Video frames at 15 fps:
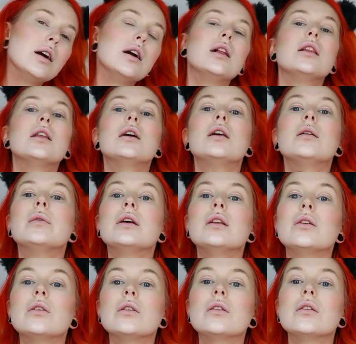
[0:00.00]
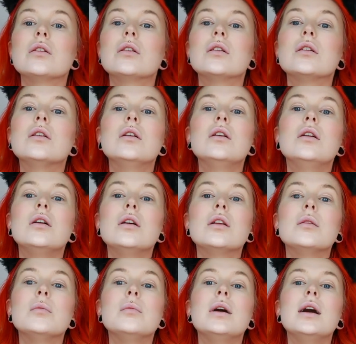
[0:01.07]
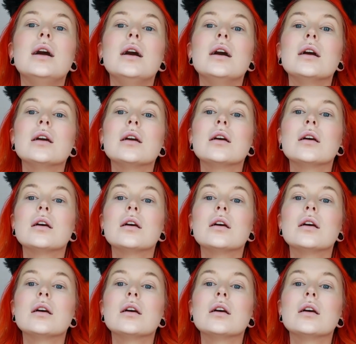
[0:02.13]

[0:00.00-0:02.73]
A little bit on my